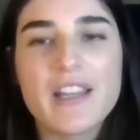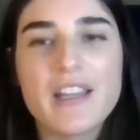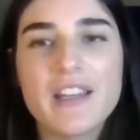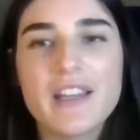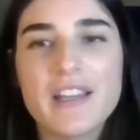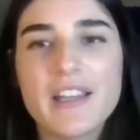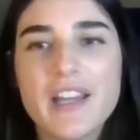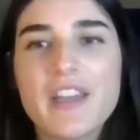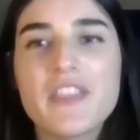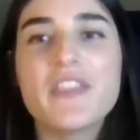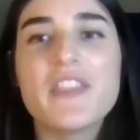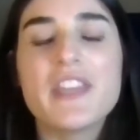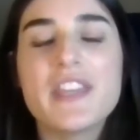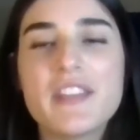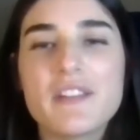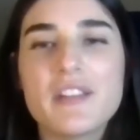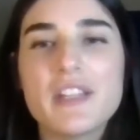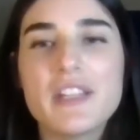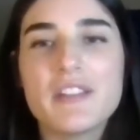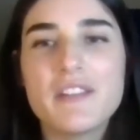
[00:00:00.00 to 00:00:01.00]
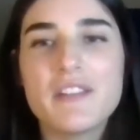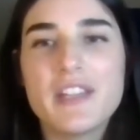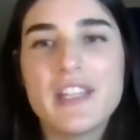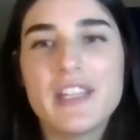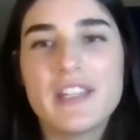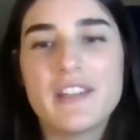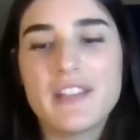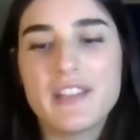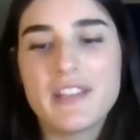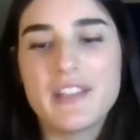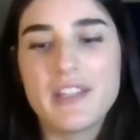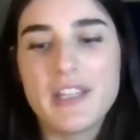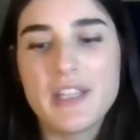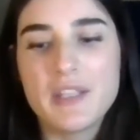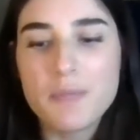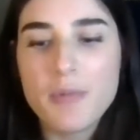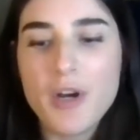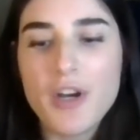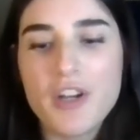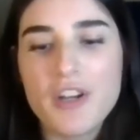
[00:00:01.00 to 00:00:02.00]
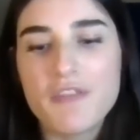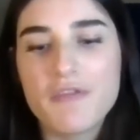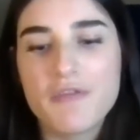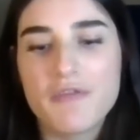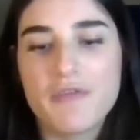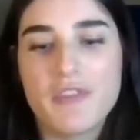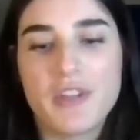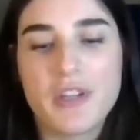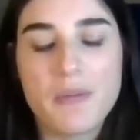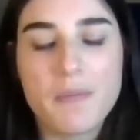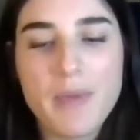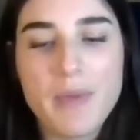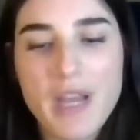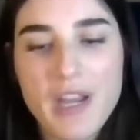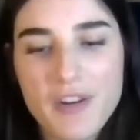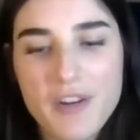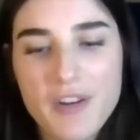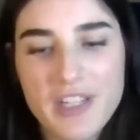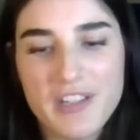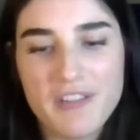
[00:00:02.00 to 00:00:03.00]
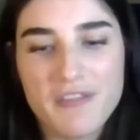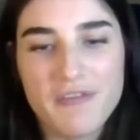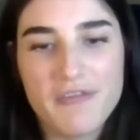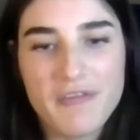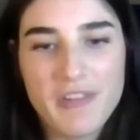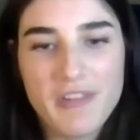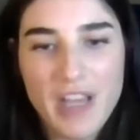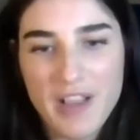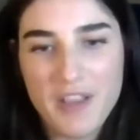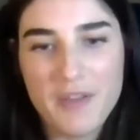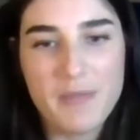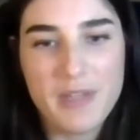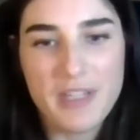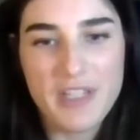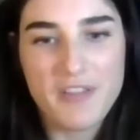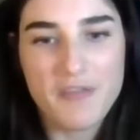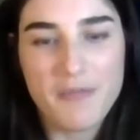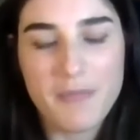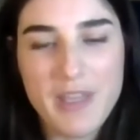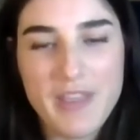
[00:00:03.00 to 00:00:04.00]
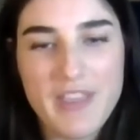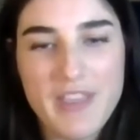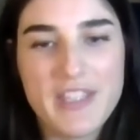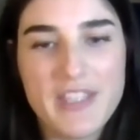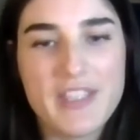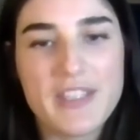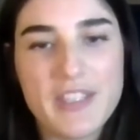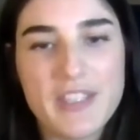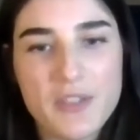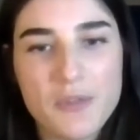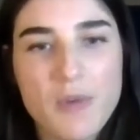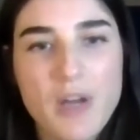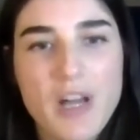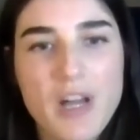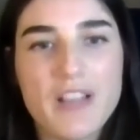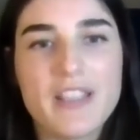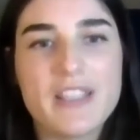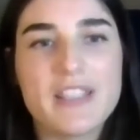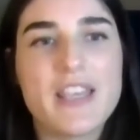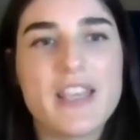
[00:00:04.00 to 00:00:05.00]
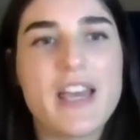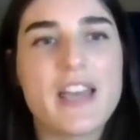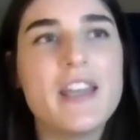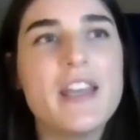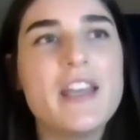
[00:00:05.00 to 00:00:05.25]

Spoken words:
I think it is part of the comparative element of my thesis as well, is that